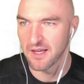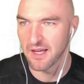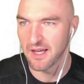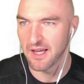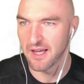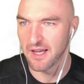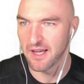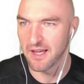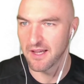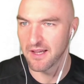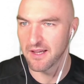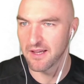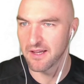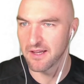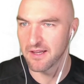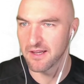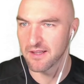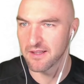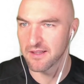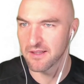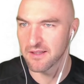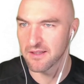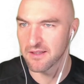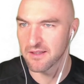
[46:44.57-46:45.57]

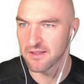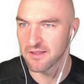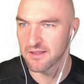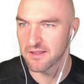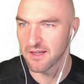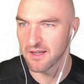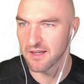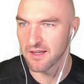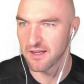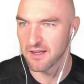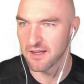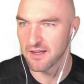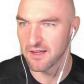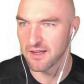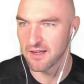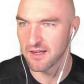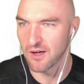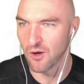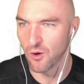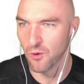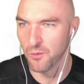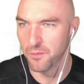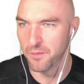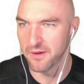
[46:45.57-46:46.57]
and
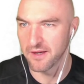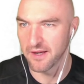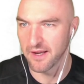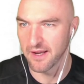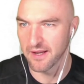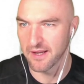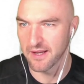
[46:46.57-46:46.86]
I